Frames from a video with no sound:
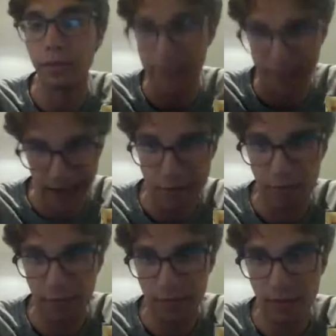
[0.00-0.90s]
the
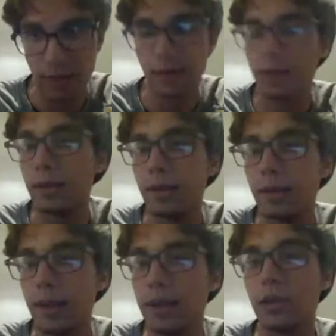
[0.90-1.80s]
same in
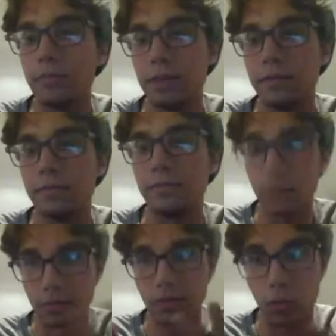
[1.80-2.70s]
terms of
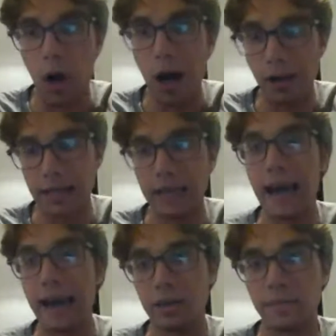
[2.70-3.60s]
quality, not in
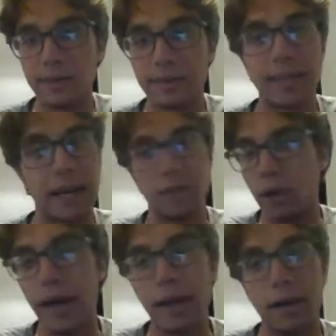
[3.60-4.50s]
terms of style of
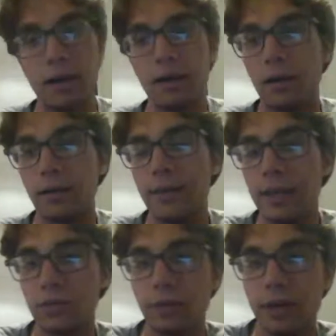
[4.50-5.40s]
play or
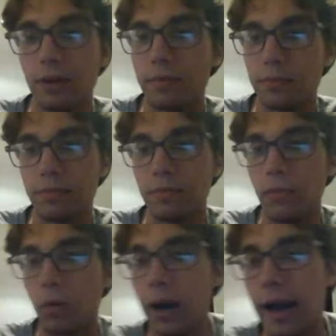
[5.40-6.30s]
history or
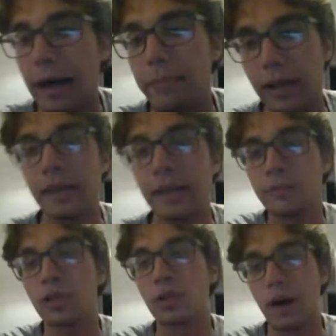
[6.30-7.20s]
whatnot, but in terms of
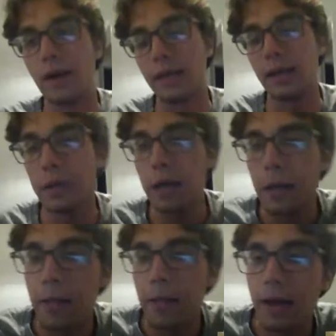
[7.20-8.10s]
quality.
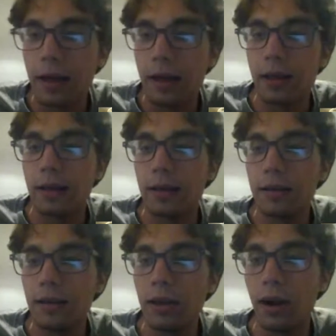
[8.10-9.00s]

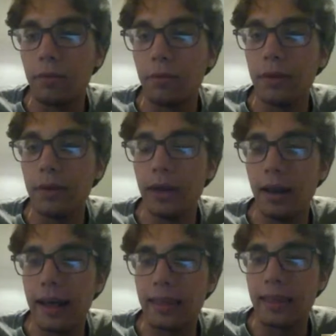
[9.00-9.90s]
We
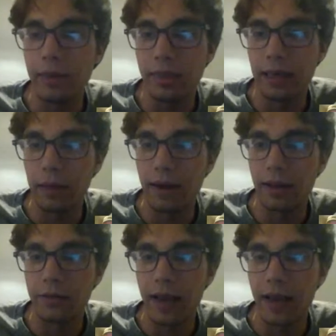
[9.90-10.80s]
need to, I think, be thinking about
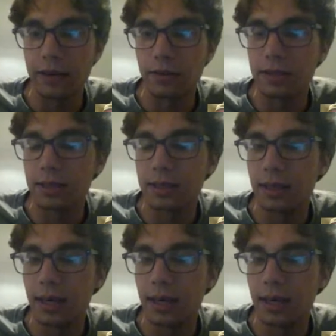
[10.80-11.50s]
other factors,